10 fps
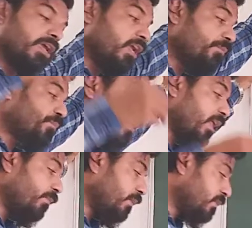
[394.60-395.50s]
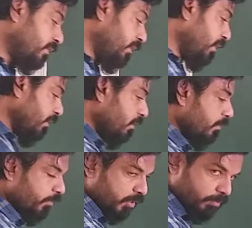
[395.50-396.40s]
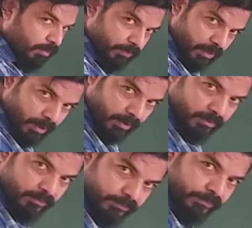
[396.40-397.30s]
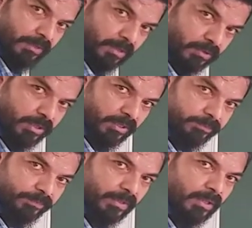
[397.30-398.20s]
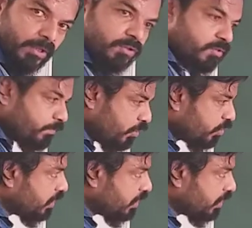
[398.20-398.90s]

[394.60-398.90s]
inferior is the bottom of the heart. Okay. So both